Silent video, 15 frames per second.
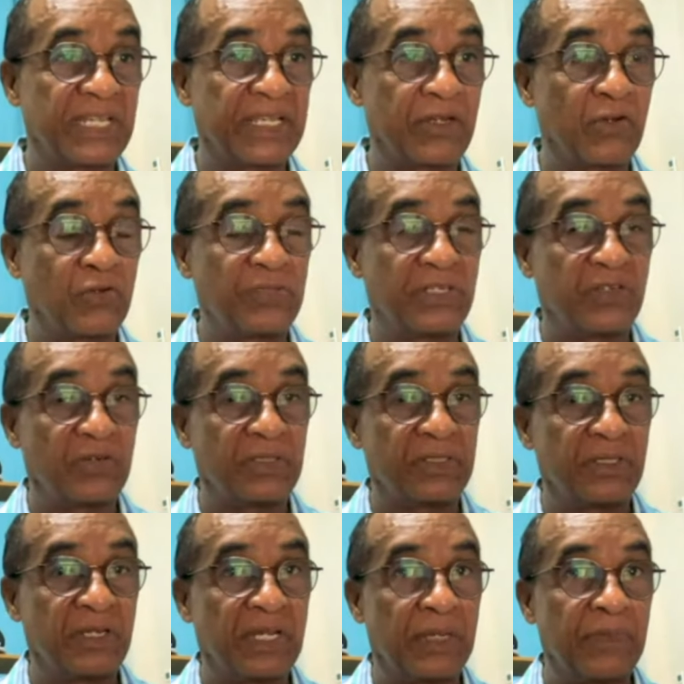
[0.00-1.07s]
like how
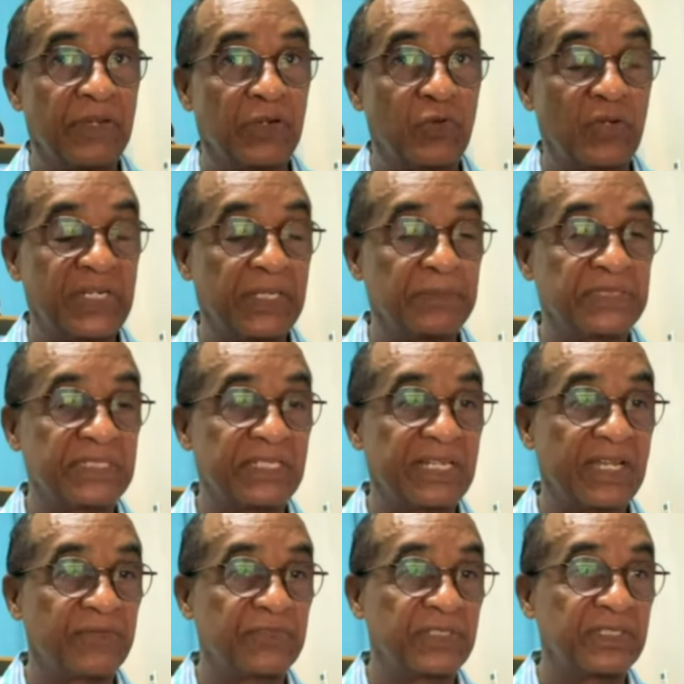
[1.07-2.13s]
Eric Williams
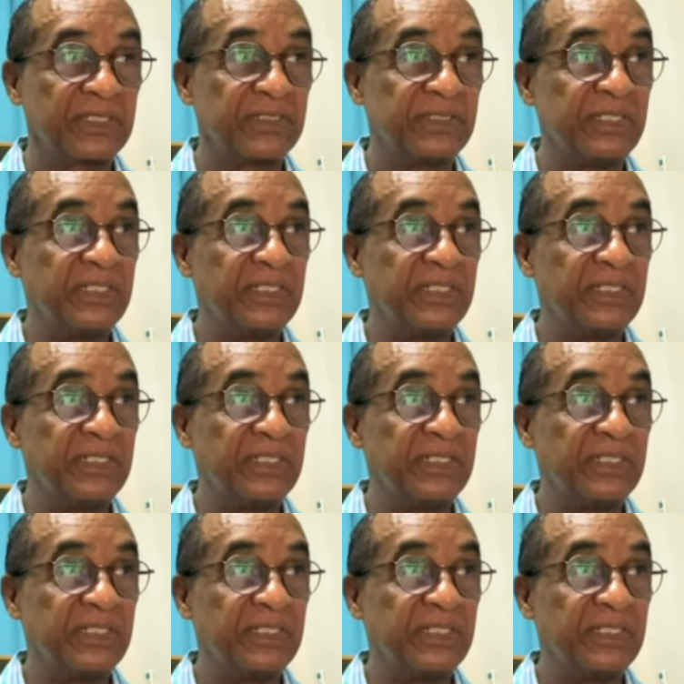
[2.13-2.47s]
said after